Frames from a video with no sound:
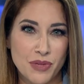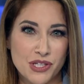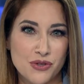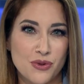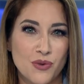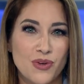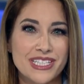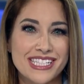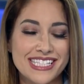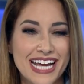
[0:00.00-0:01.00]
Bachour
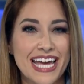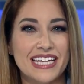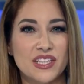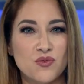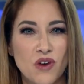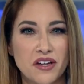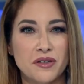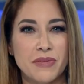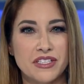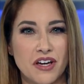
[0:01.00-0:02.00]
once stayed at the
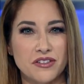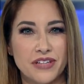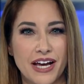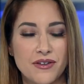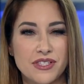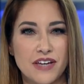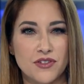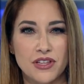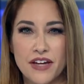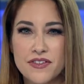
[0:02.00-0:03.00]
Ronald McDonald House
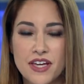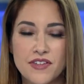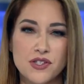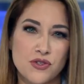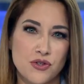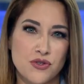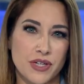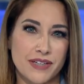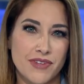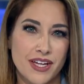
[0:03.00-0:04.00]
after life-saving
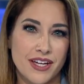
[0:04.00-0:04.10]
surgery.